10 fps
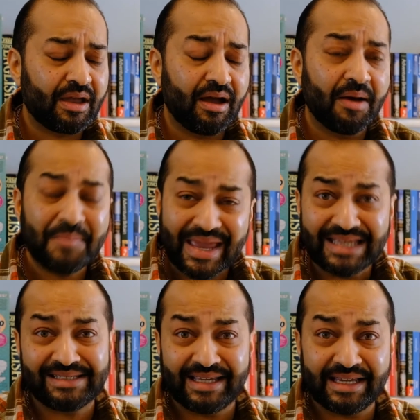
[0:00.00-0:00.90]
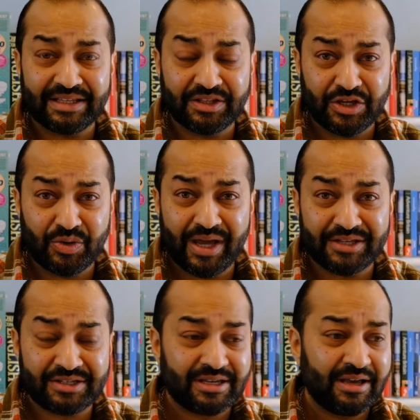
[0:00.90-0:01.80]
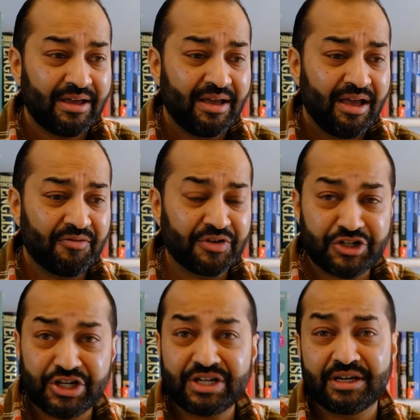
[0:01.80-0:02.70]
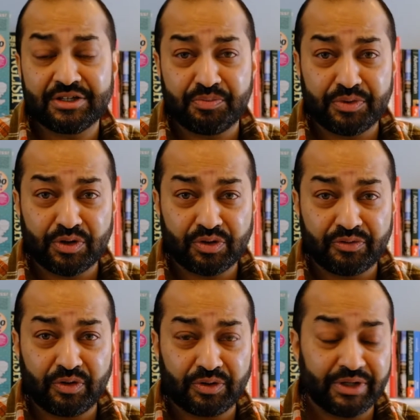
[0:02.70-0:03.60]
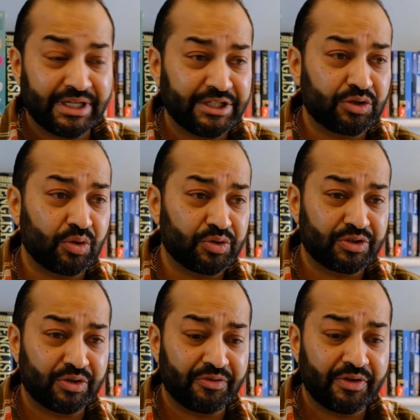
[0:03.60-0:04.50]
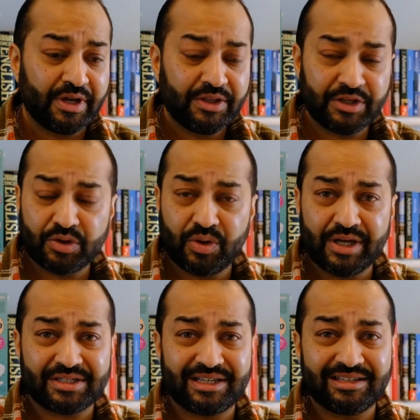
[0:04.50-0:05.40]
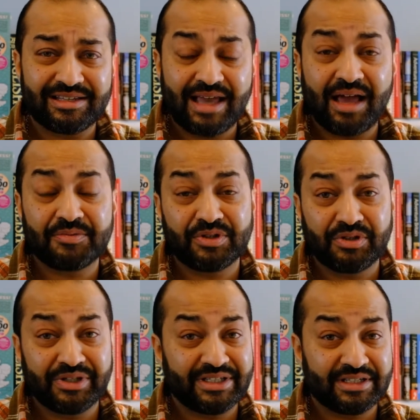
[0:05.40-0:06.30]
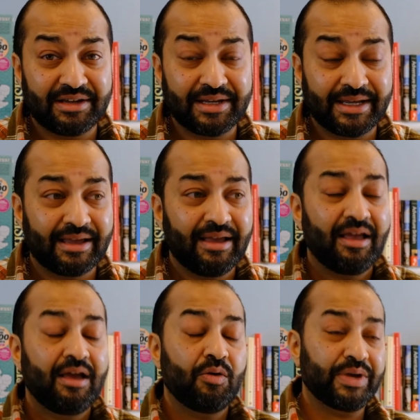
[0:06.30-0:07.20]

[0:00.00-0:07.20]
amazing in the US. Virginia is beautiful. The east coast of the US is absolutely stunning. We